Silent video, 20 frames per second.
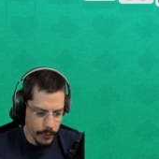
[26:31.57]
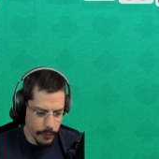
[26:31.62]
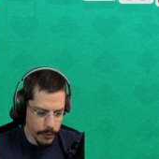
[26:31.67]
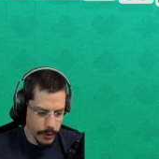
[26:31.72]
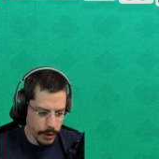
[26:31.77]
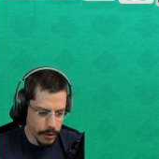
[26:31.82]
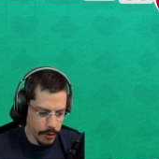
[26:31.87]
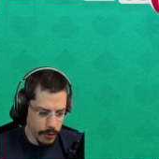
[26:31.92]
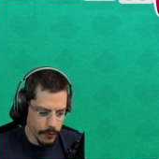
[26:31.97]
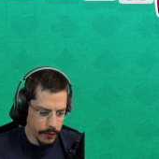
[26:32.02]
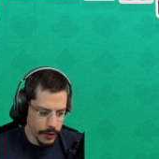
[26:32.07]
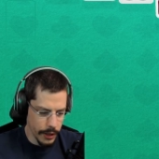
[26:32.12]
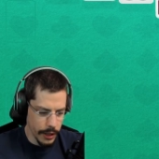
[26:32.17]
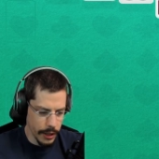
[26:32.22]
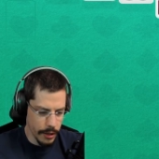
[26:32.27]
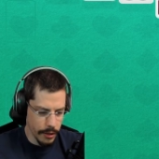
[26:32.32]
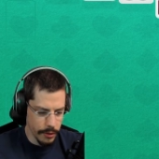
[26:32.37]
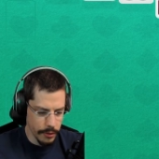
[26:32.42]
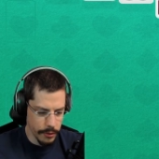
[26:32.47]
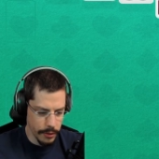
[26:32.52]
We go over
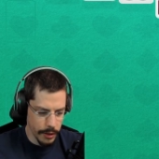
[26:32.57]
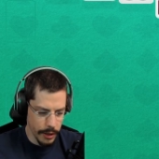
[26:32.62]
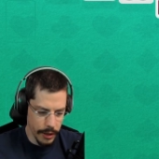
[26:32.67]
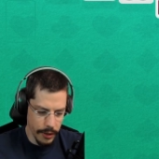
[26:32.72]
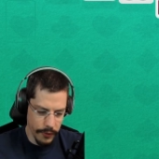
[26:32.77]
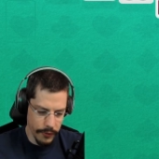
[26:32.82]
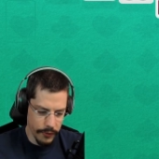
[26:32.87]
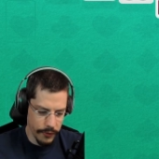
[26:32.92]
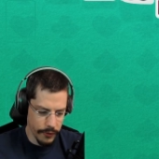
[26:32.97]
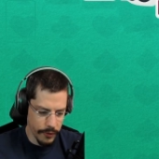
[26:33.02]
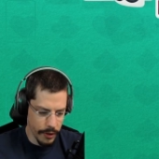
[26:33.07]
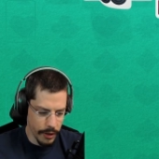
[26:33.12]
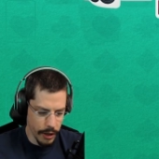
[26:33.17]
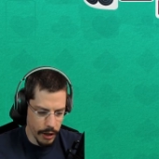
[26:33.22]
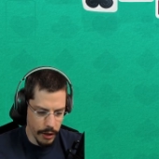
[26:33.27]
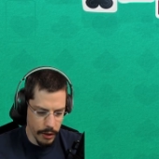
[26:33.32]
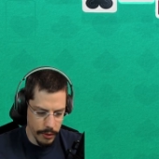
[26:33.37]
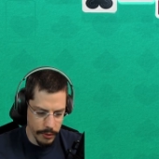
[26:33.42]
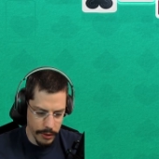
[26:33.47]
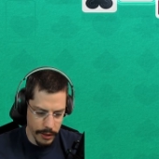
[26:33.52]
here. It's
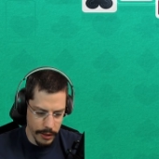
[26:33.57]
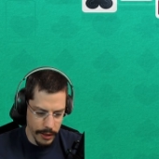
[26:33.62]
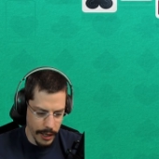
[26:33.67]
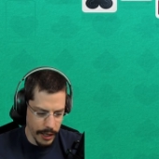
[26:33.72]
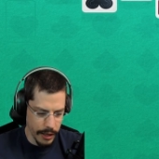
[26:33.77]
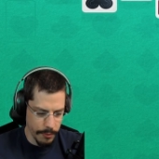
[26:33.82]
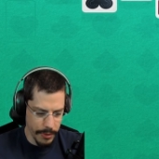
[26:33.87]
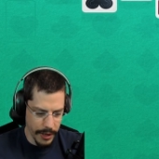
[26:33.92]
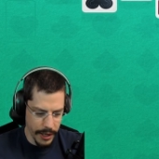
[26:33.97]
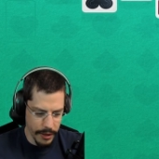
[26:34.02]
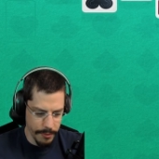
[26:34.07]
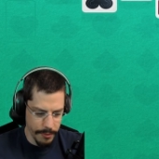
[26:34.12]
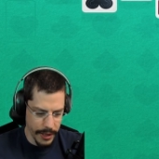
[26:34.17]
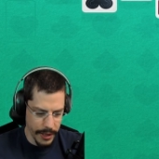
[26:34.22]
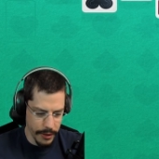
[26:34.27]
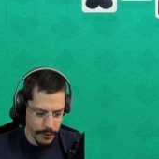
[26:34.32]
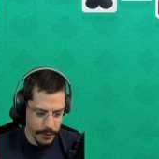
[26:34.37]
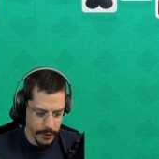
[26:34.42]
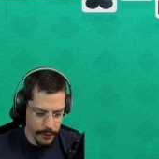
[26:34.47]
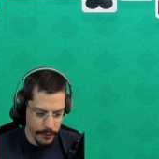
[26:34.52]
getting better and
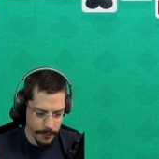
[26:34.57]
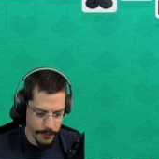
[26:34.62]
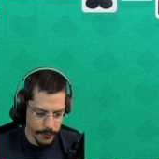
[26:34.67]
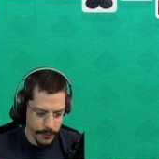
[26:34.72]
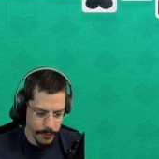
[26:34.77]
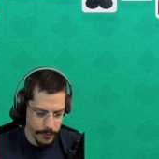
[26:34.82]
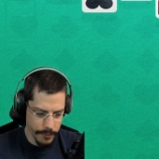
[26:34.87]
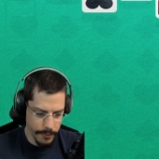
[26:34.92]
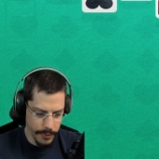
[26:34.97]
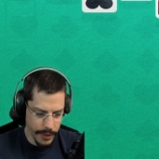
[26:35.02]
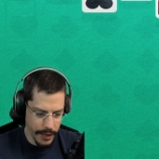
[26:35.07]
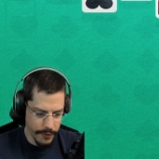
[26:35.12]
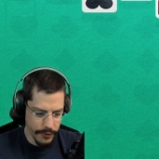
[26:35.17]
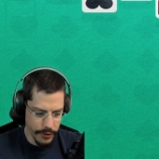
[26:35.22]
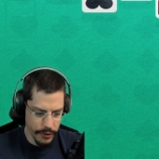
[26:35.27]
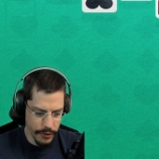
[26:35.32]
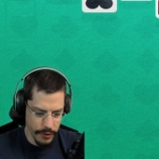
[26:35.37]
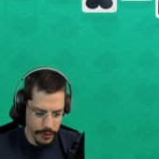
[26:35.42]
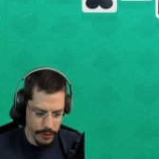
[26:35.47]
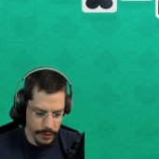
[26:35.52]
better now, by
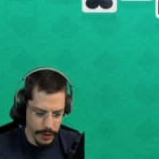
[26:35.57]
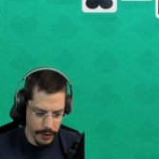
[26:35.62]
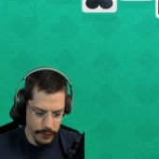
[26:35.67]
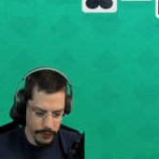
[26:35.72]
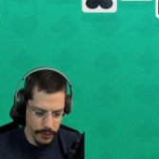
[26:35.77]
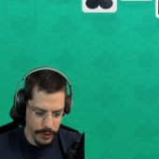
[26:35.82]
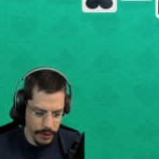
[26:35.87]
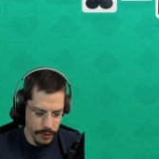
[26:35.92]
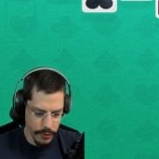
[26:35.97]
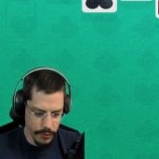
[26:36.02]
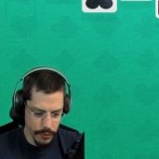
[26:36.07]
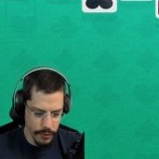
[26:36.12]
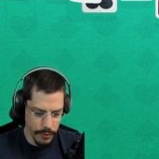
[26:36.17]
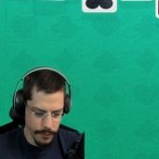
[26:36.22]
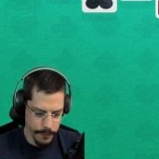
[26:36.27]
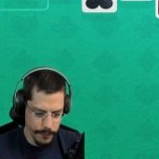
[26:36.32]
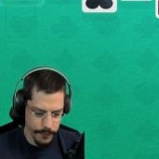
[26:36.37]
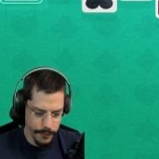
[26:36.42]
every turn. That's really cool.